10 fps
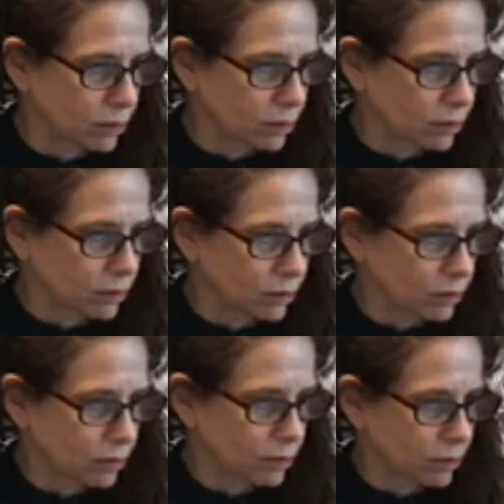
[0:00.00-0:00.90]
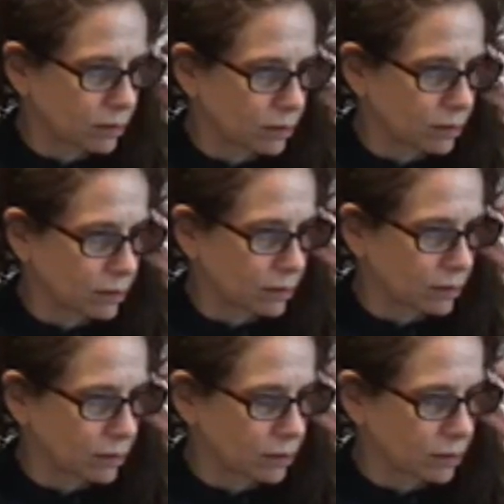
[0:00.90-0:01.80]

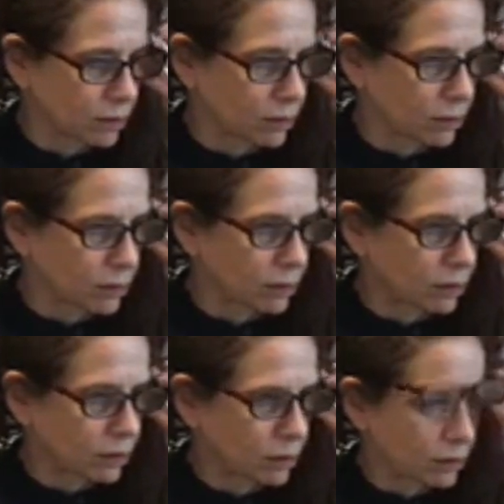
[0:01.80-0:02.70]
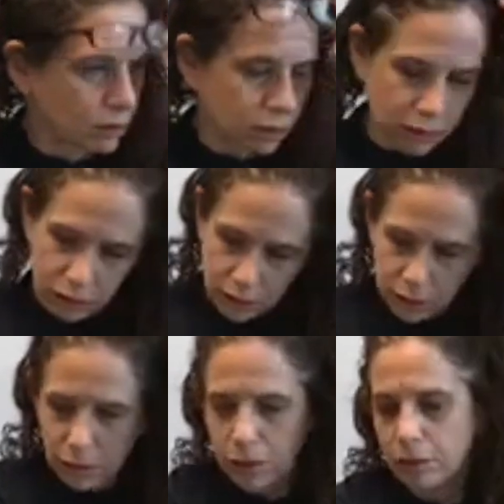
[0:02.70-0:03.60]

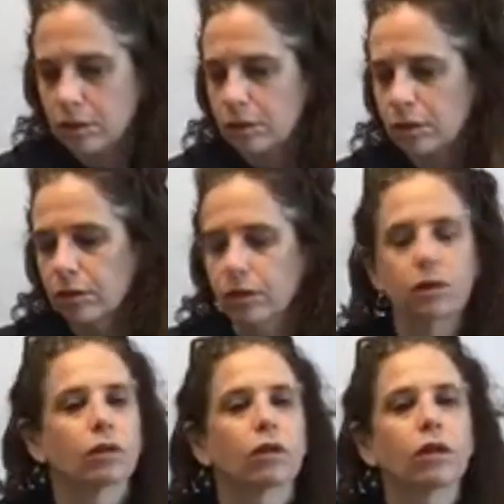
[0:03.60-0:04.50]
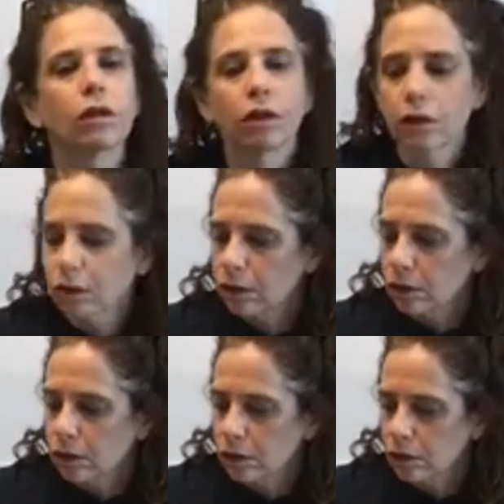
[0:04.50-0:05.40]

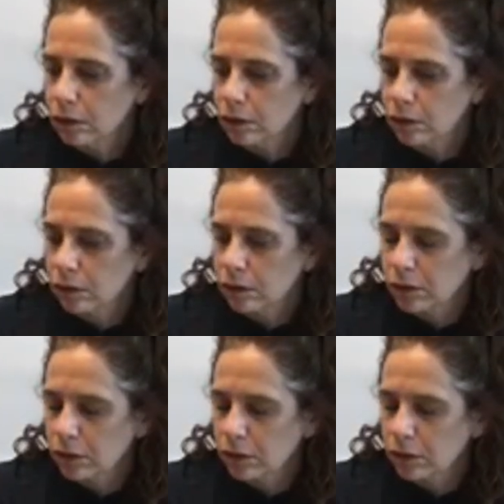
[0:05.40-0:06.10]
This person isn't speaking.